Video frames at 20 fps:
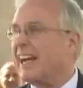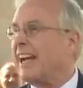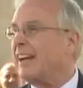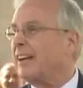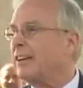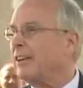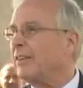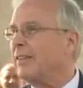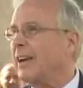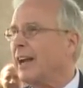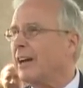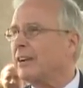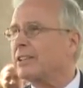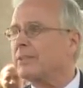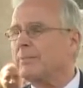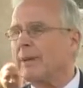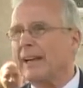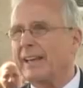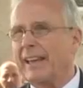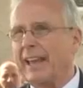and turned them out
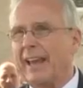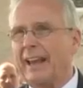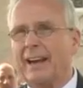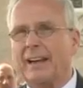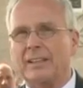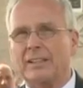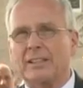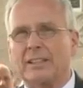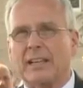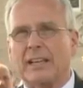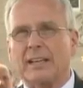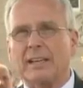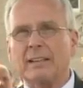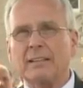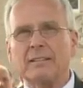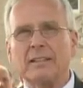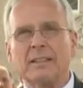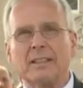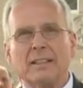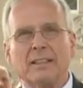today on what's a
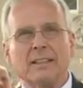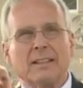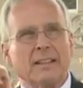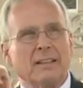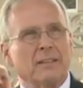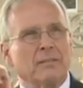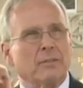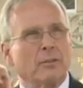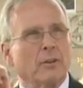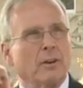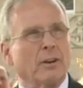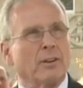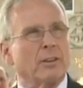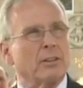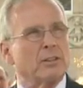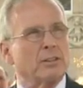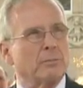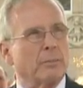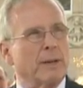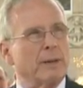dark, dreary day, and
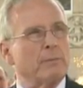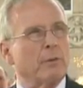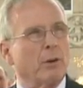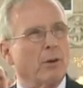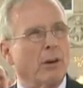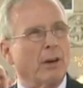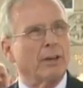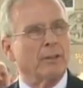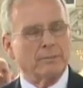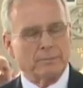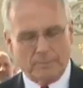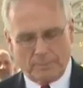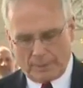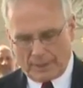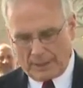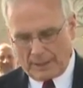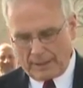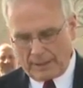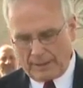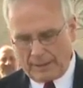most people are still
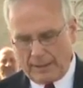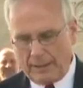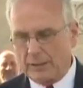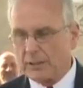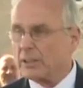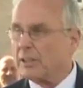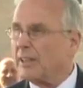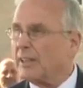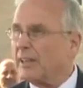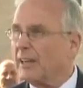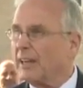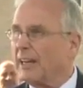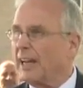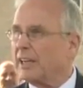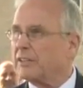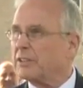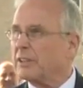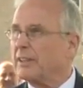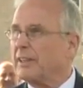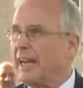sad about the
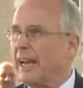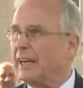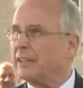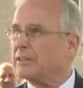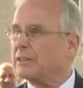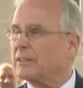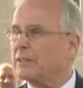Badger loss